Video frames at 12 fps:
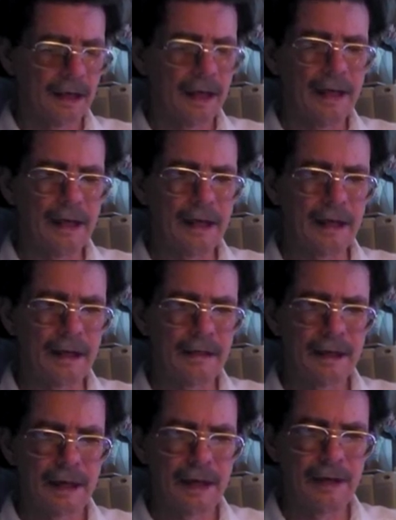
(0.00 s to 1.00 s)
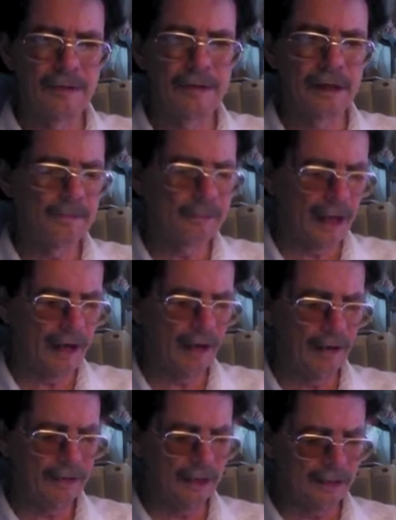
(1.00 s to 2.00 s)
healing energy and
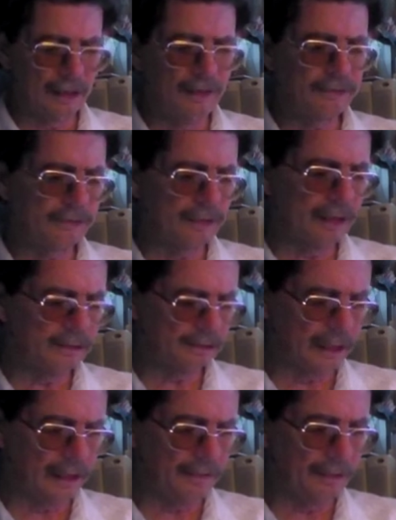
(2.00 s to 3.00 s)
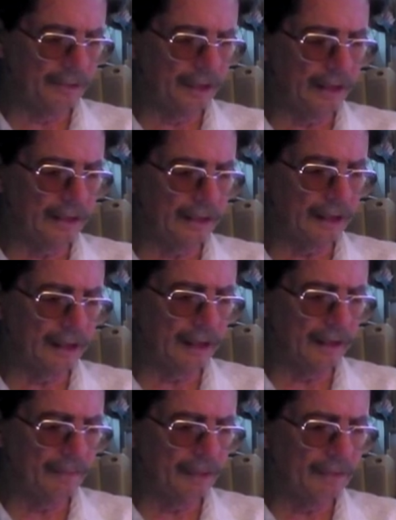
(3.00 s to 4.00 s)
power that gives you each time you drink a
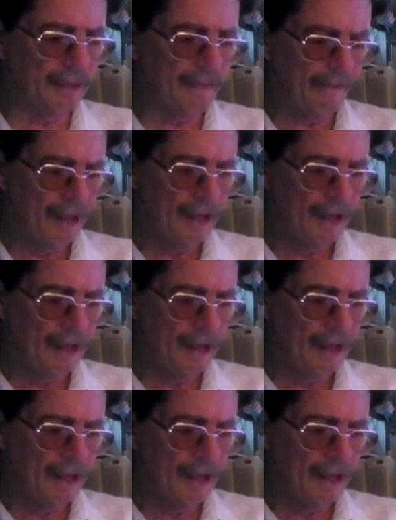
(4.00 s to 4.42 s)
cup of it,